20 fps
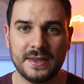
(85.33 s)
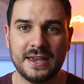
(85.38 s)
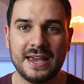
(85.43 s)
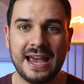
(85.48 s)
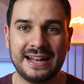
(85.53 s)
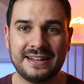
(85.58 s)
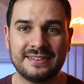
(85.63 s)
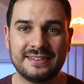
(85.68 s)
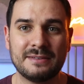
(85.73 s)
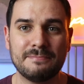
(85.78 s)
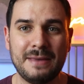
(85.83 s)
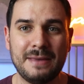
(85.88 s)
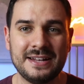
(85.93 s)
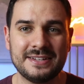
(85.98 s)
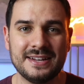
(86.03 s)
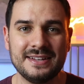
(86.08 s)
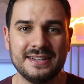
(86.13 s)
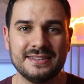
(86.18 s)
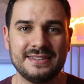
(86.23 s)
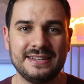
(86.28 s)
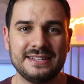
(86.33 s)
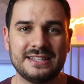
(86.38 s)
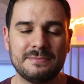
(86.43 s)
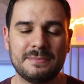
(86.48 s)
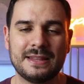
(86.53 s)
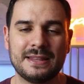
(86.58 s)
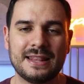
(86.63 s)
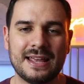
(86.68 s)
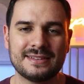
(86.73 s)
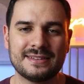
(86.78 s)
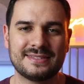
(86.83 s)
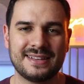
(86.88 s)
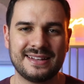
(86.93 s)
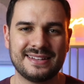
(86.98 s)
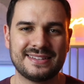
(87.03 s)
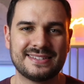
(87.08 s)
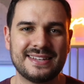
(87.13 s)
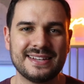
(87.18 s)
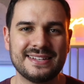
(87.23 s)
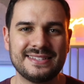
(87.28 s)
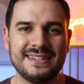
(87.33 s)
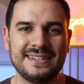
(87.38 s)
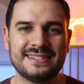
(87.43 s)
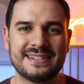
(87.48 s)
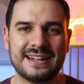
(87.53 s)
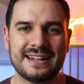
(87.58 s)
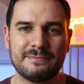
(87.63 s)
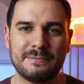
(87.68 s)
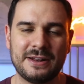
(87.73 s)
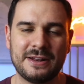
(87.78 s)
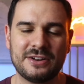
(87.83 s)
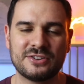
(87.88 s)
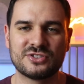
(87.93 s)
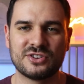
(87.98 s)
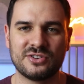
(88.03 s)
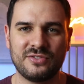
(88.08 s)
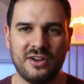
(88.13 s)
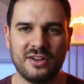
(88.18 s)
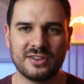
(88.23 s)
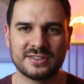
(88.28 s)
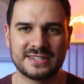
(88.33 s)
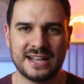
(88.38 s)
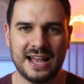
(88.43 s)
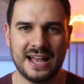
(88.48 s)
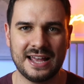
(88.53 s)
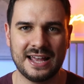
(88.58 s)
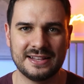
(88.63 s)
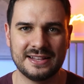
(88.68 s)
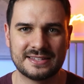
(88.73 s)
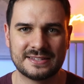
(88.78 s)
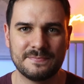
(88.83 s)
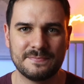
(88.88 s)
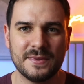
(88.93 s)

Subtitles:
and the dimensions need to be less than 60 centimeters on all sides.